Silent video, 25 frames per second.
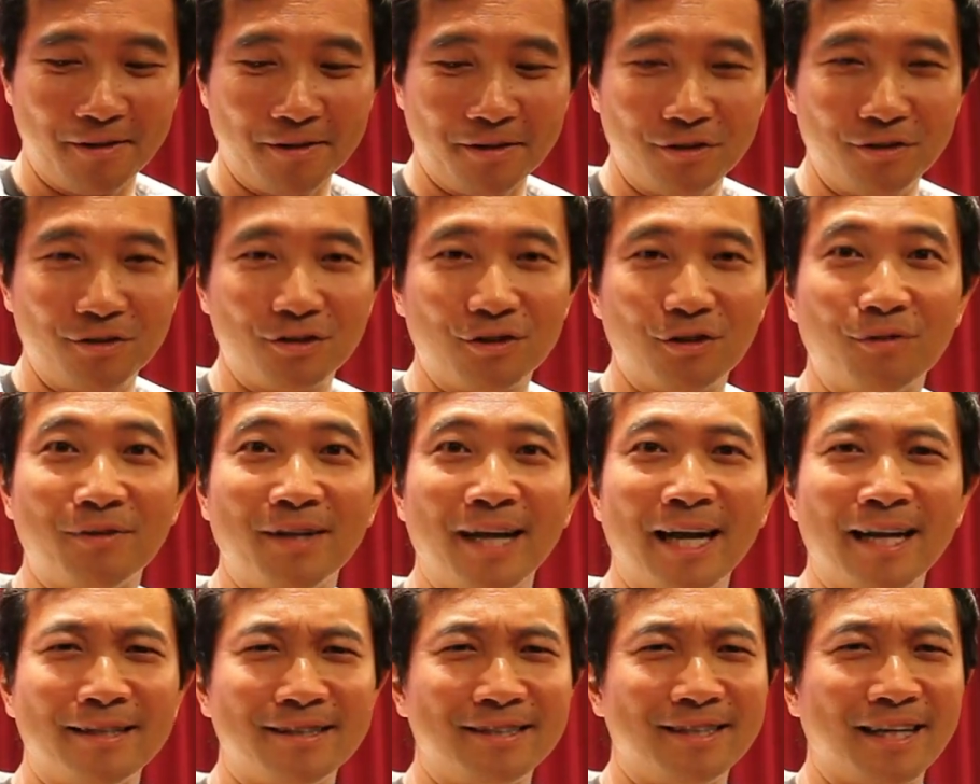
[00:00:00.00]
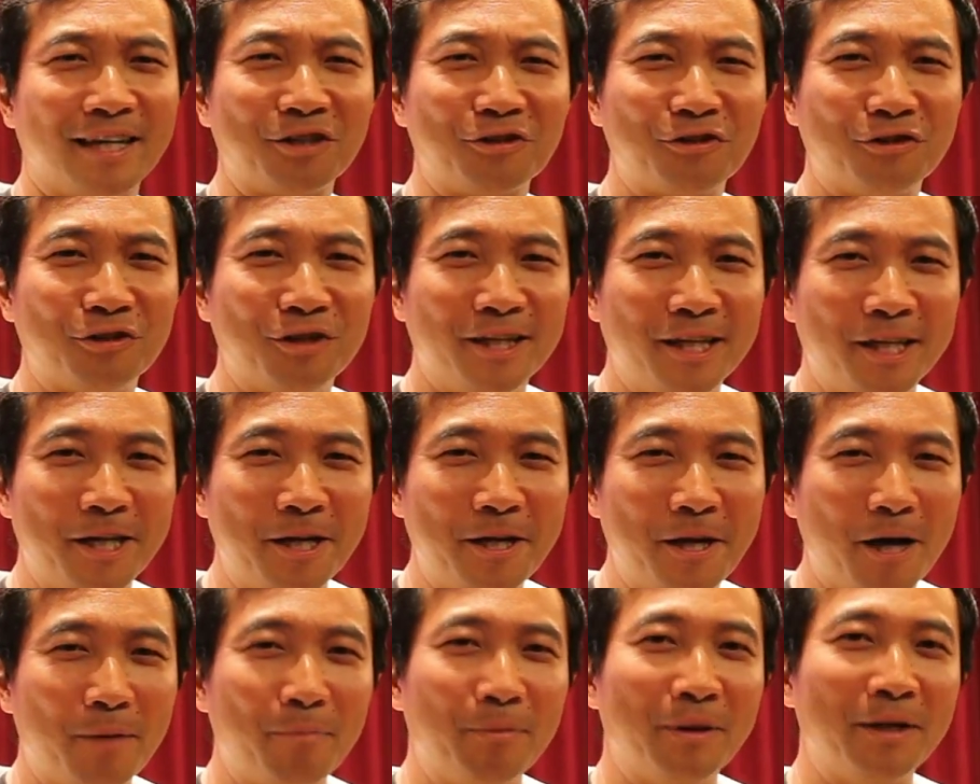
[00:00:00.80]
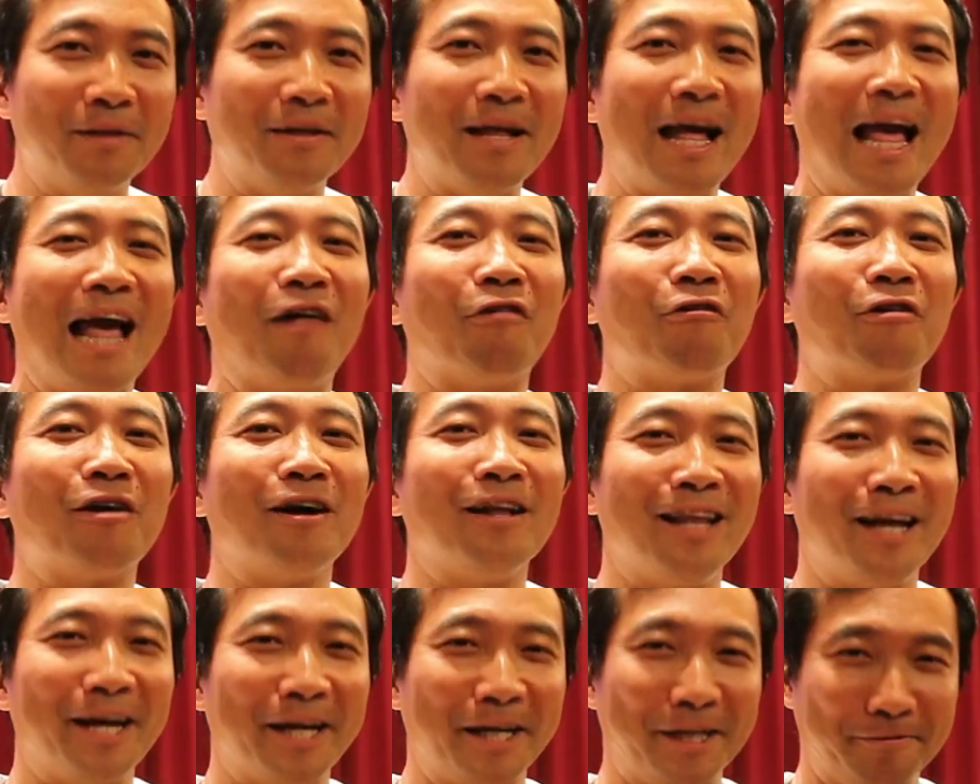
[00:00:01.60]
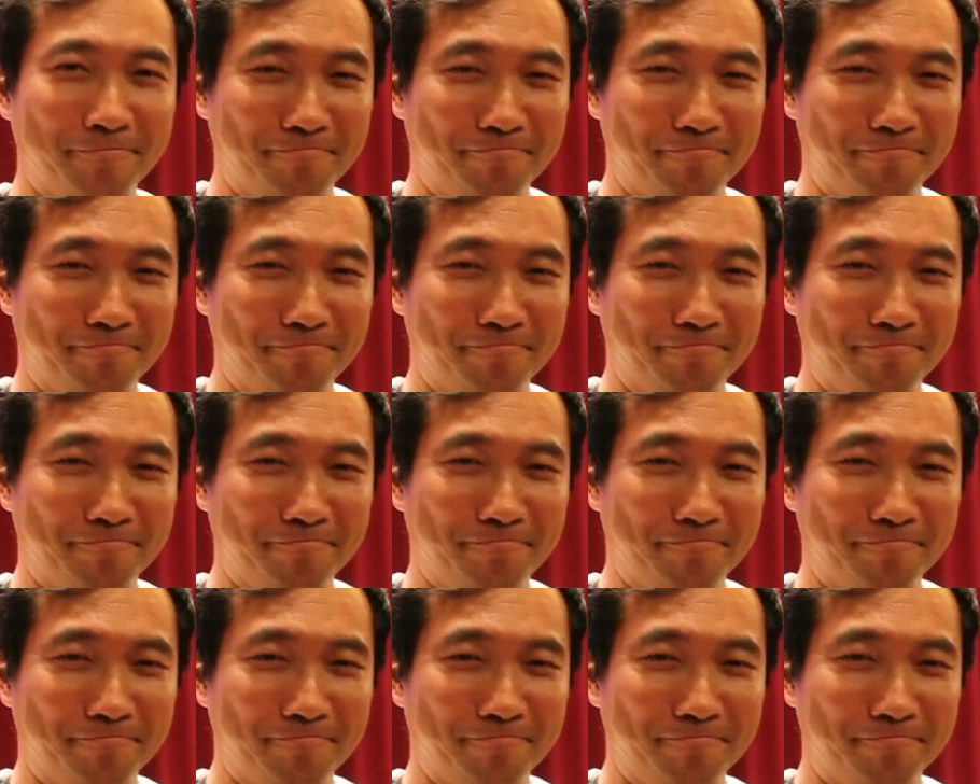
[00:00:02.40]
So that's actually a bit alkaline.